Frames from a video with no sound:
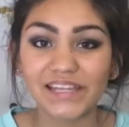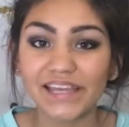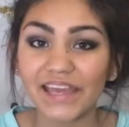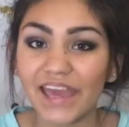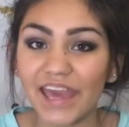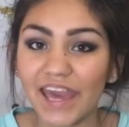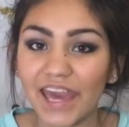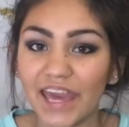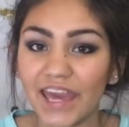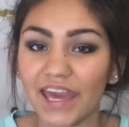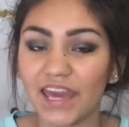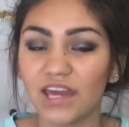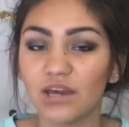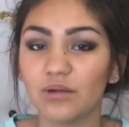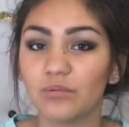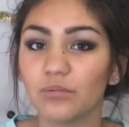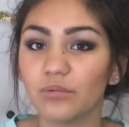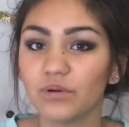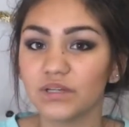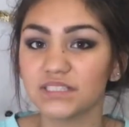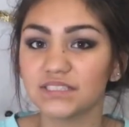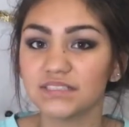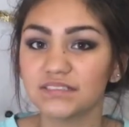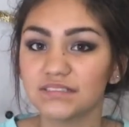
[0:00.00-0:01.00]
hey,
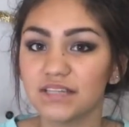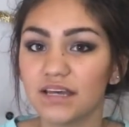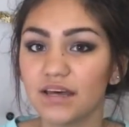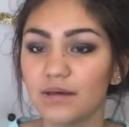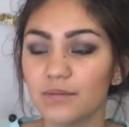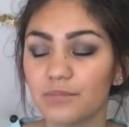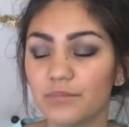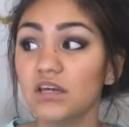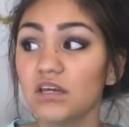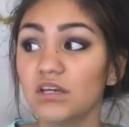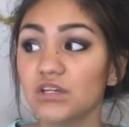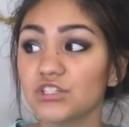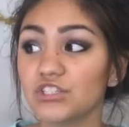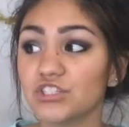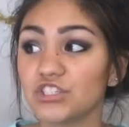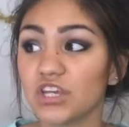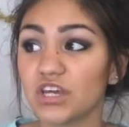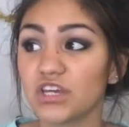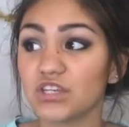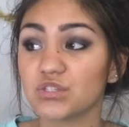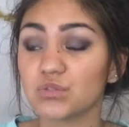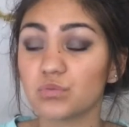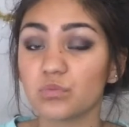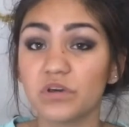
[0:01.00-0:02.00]
what's up? It
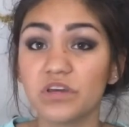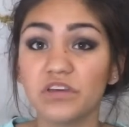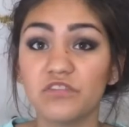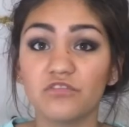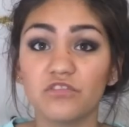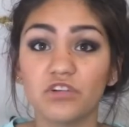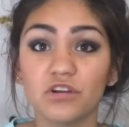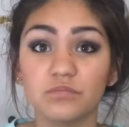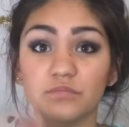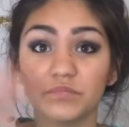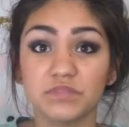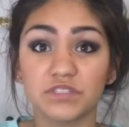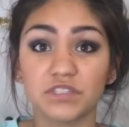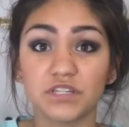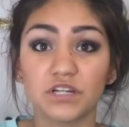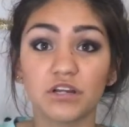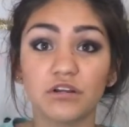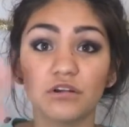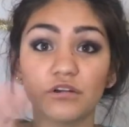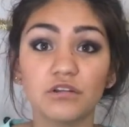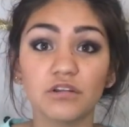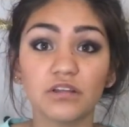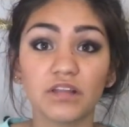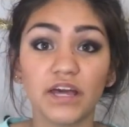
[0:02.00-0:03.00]
just went from
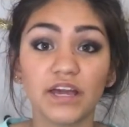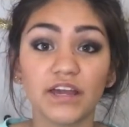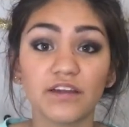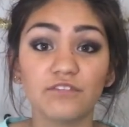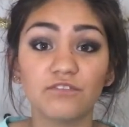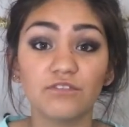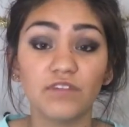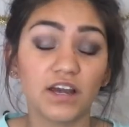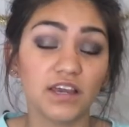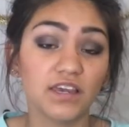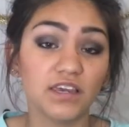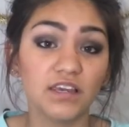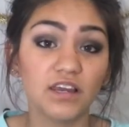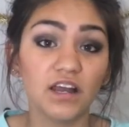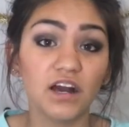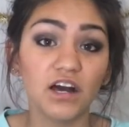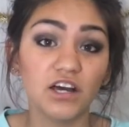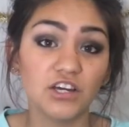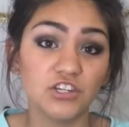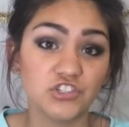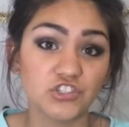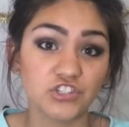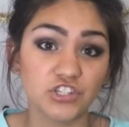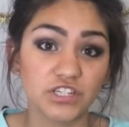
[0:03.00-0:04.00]
0 to like fucking
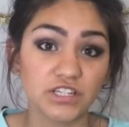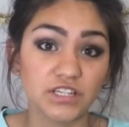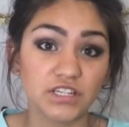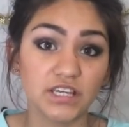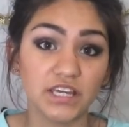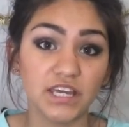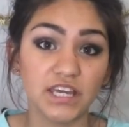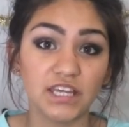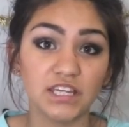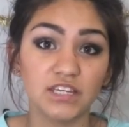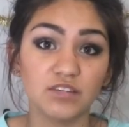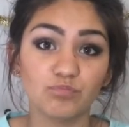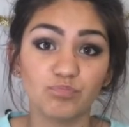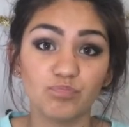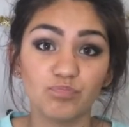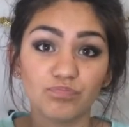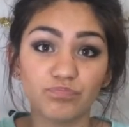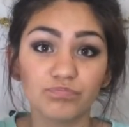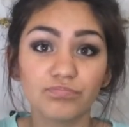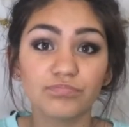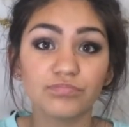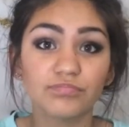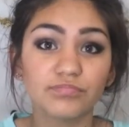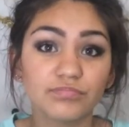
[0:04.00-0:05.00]
100 in
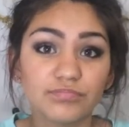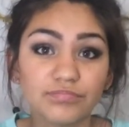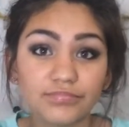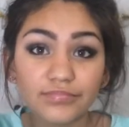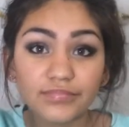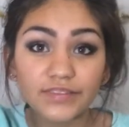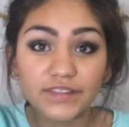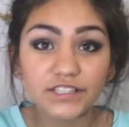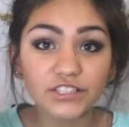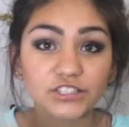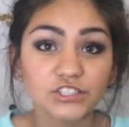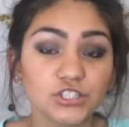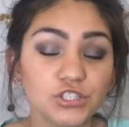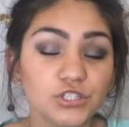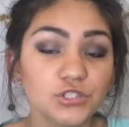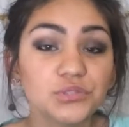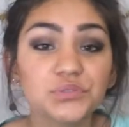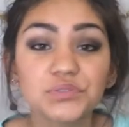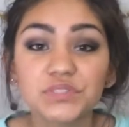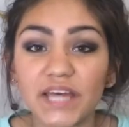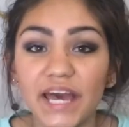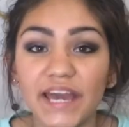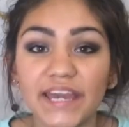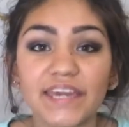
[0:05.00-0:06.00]

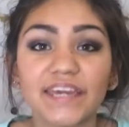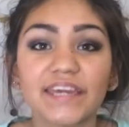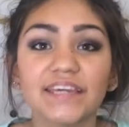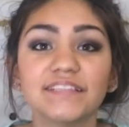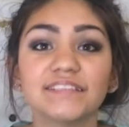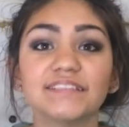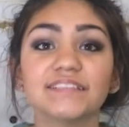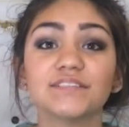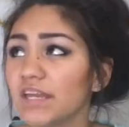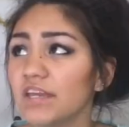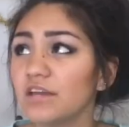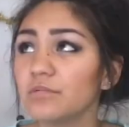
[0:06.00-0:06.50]
2 seconds.